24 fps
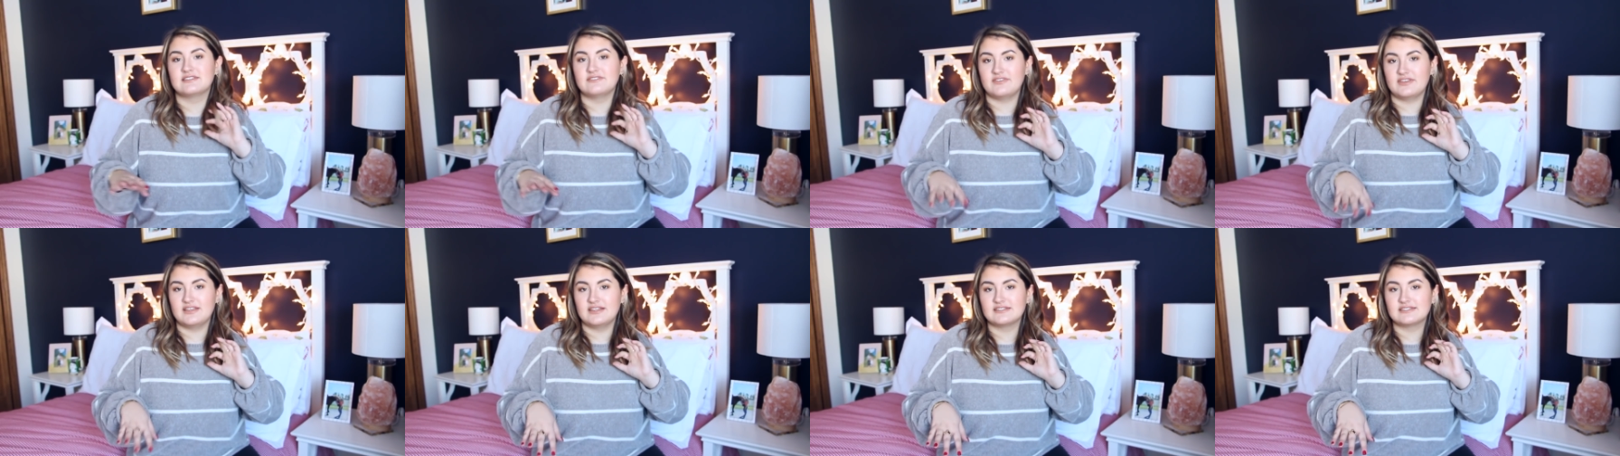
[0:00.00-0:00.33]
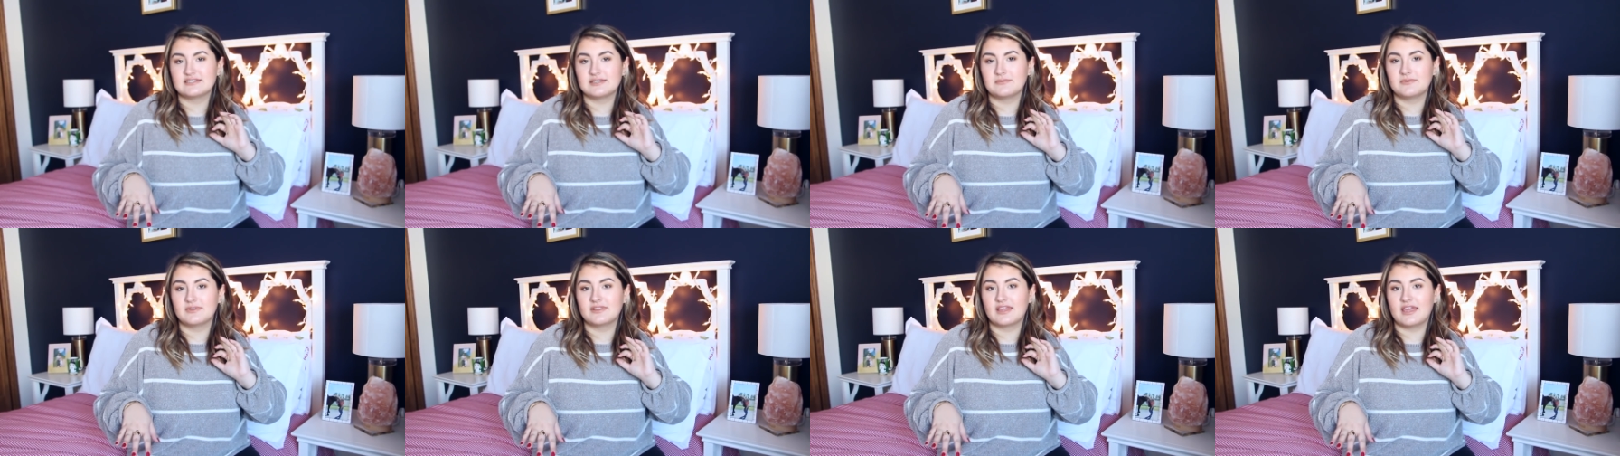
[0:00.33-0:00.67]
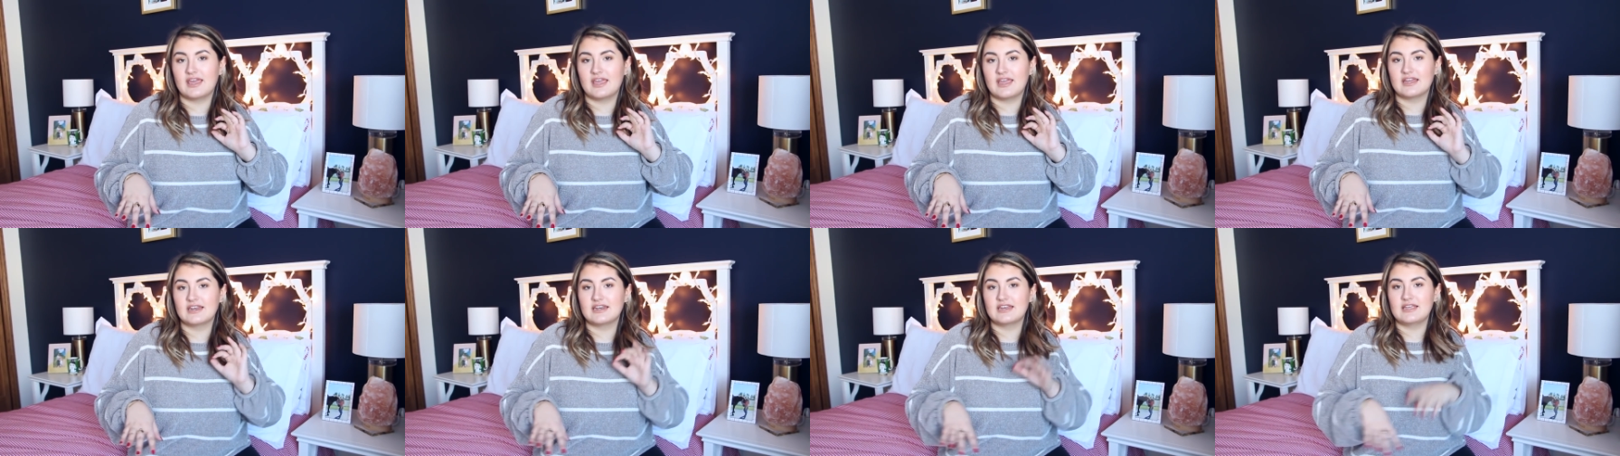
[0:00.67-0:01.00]
I've eaten some of the
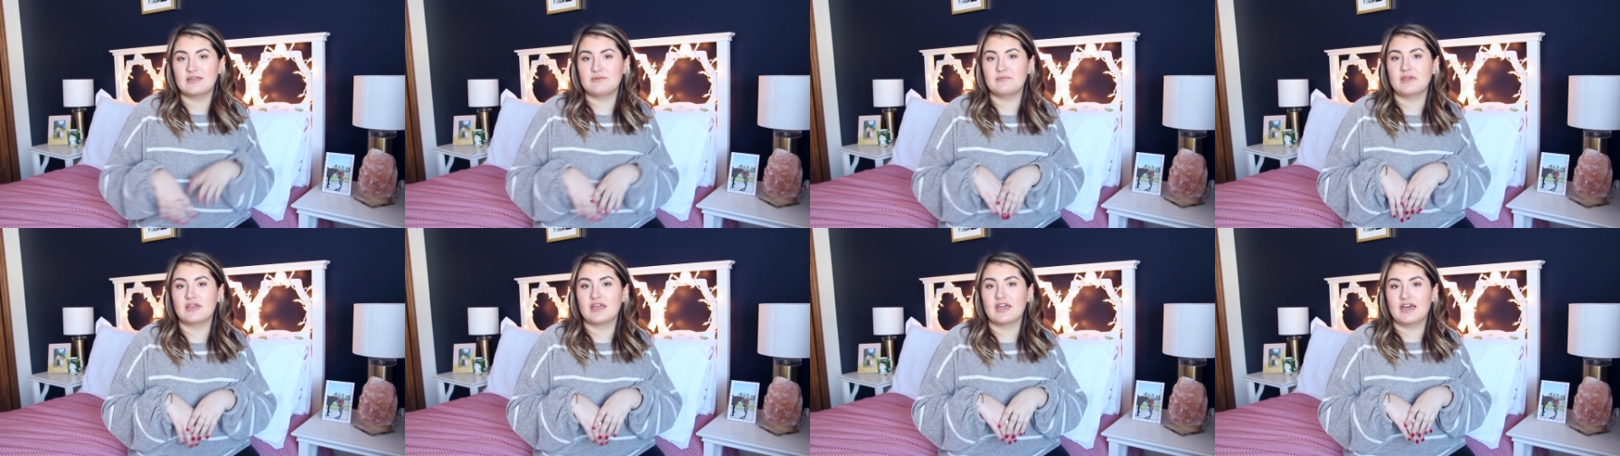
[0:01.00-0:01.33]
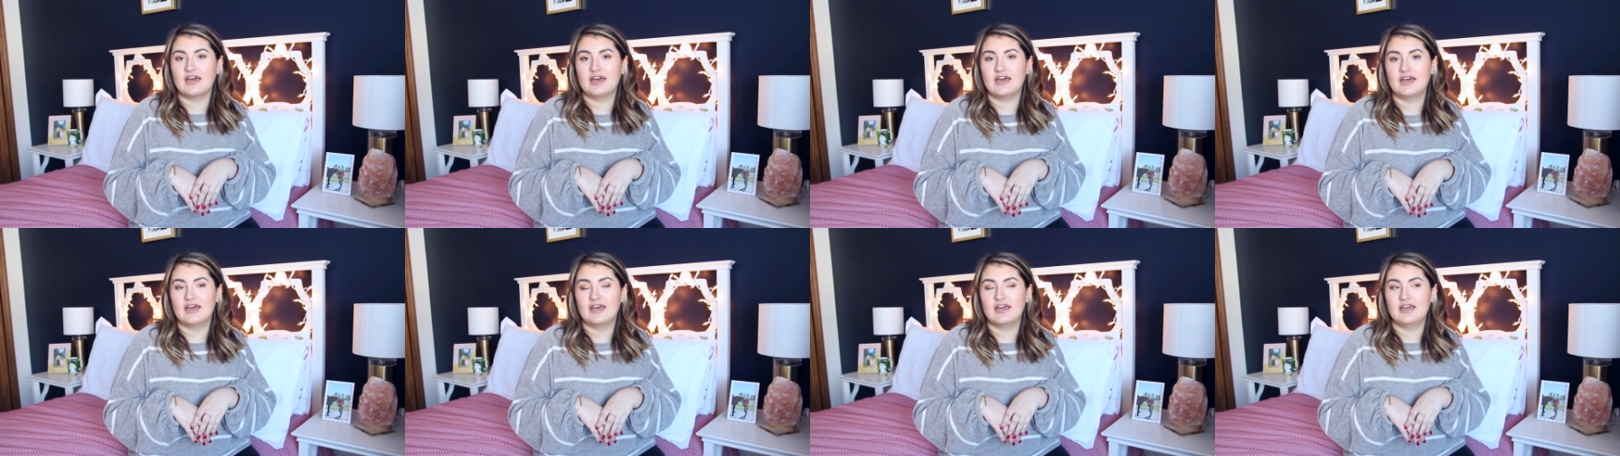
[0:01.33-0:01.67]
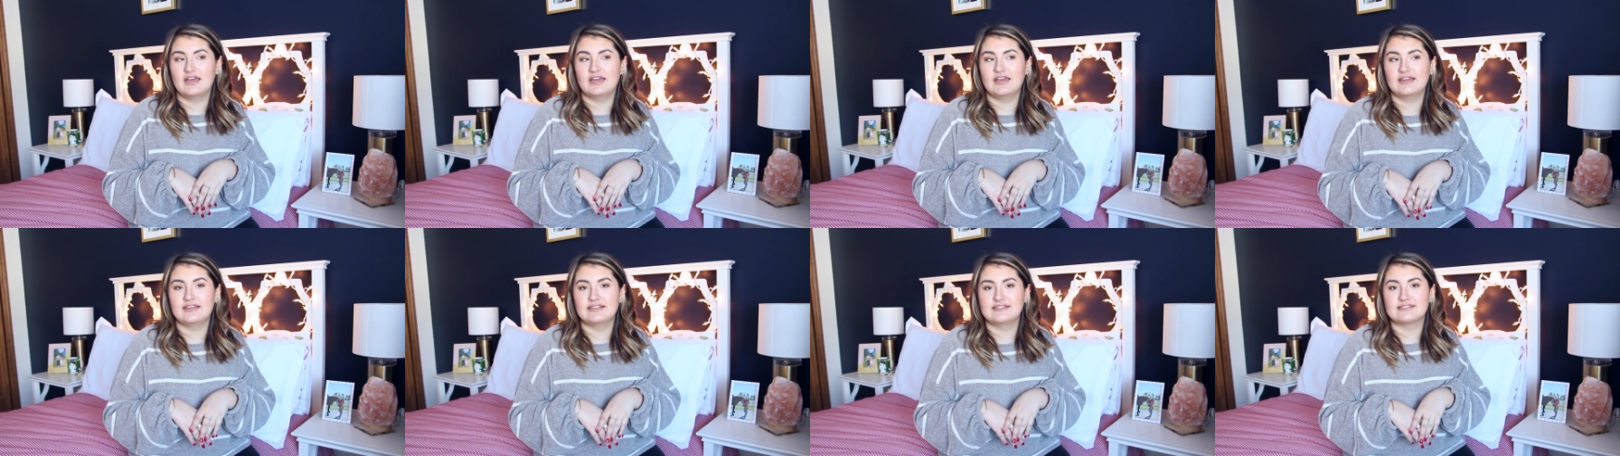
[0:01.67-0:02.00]
candy
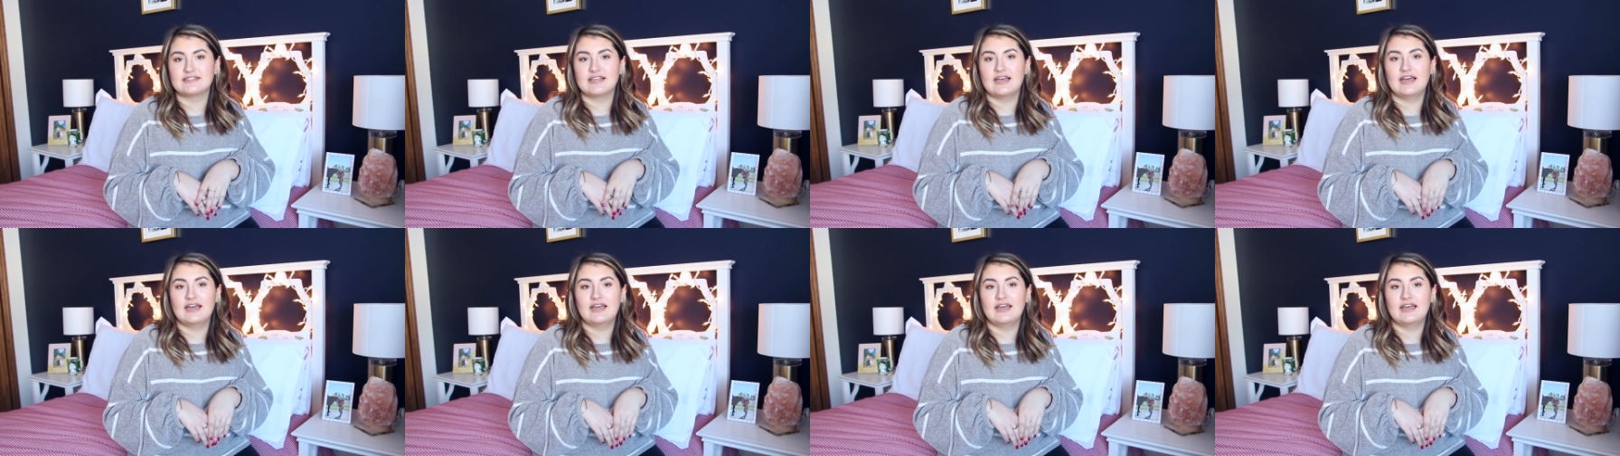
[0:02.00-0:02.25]
because